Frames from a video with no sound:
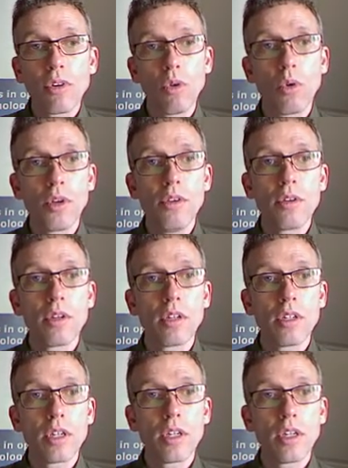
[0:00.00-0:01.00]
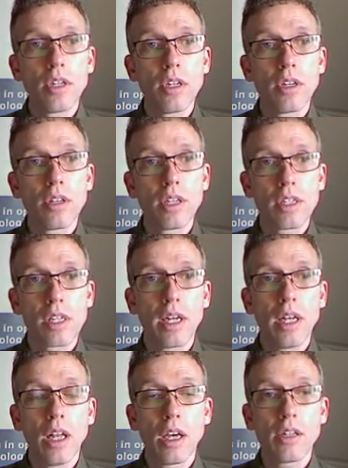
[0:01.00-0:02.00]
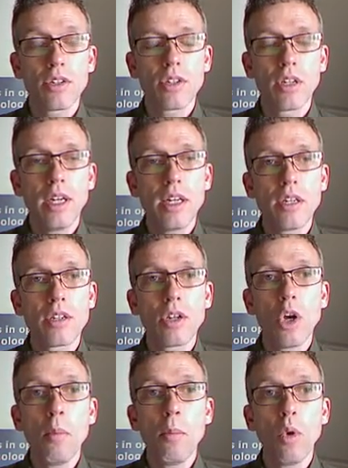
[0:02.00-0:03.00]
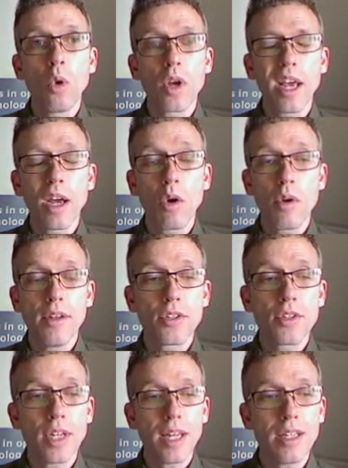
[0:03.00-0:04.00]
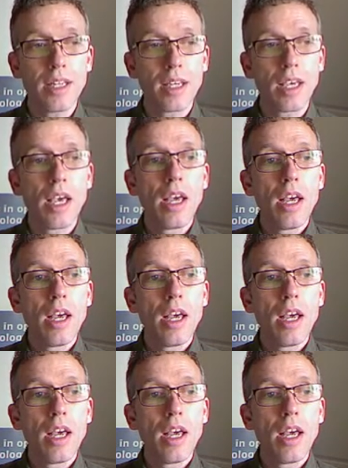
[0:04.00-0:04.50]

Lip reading: or you can turn things like lights and heaters up or down in setting,